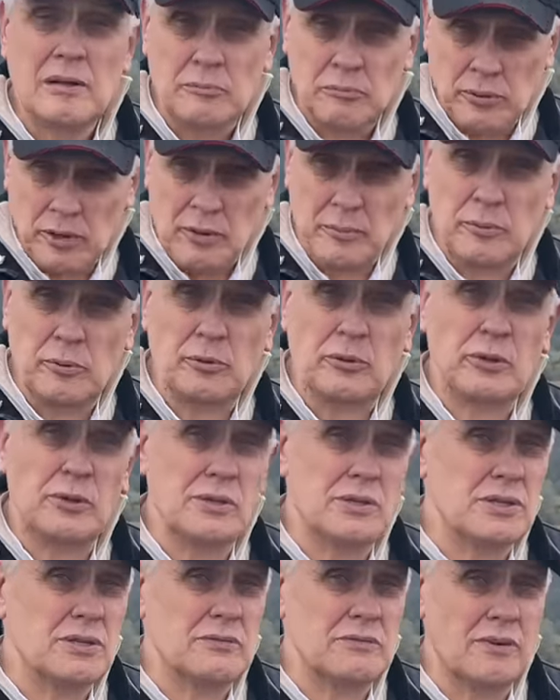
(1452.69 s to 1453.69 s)
people
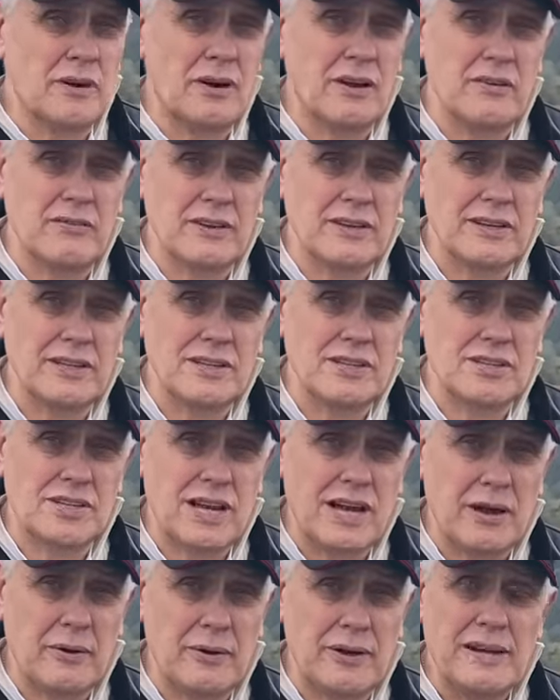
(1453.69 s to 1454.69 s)
could survive in this
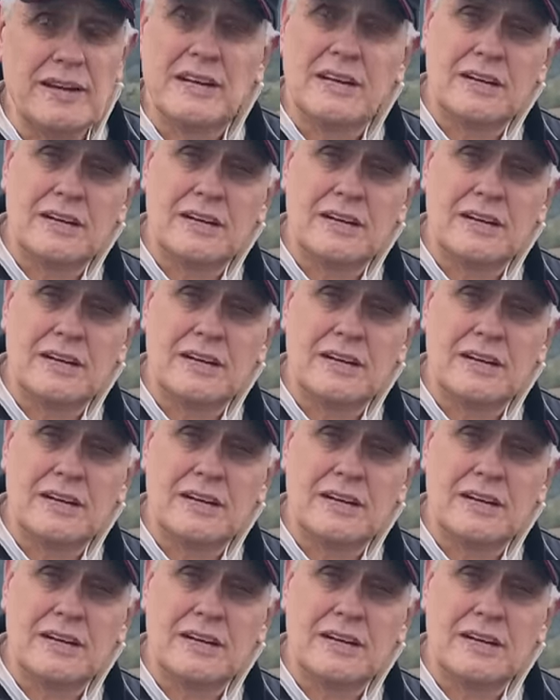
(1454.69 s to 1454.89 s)
tower.